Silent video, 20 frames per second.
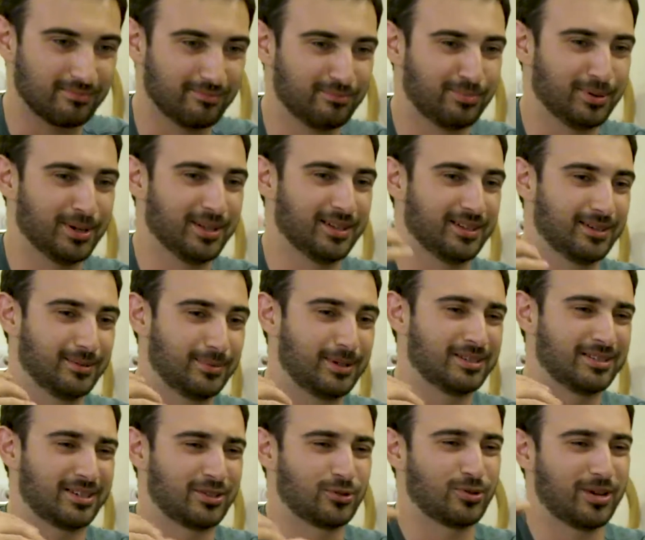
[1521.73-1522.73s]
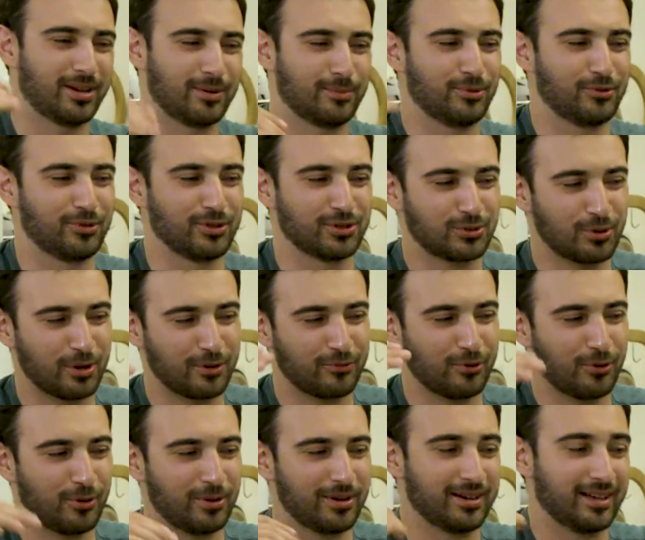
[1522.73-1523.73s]
But because like you're trying to move the story
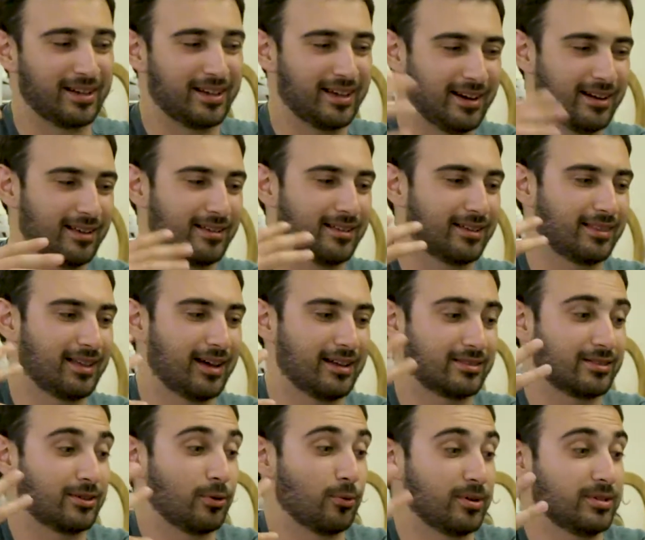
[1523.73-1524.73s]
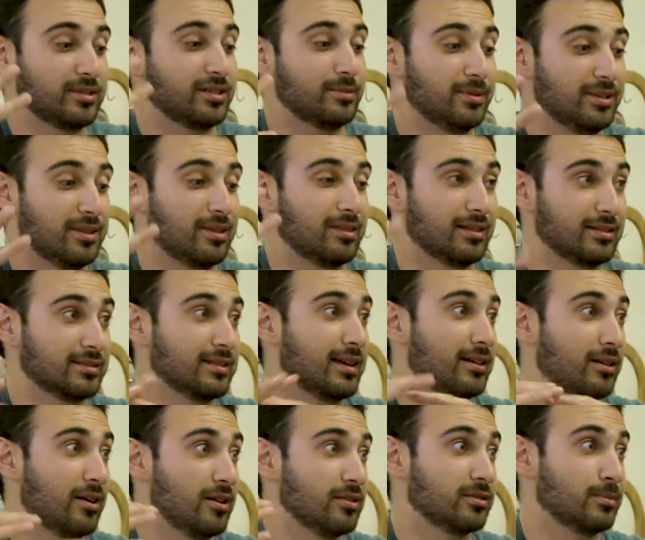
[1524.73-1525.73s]
forward, and I get it, like that's going to be the things
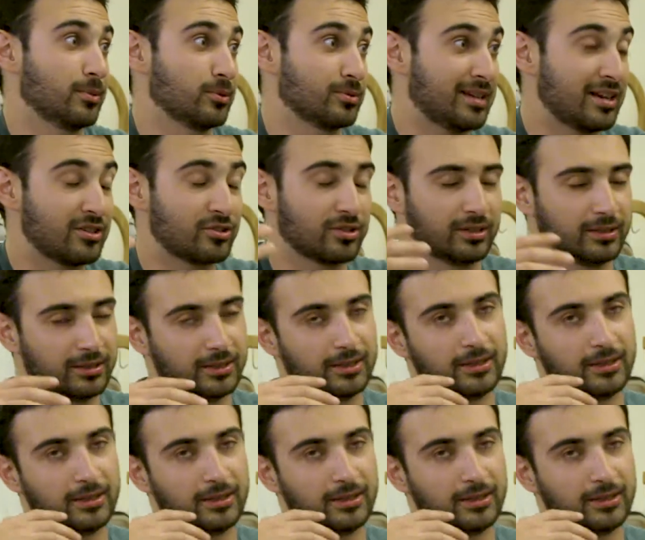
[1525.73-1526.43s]
that cause the most tension.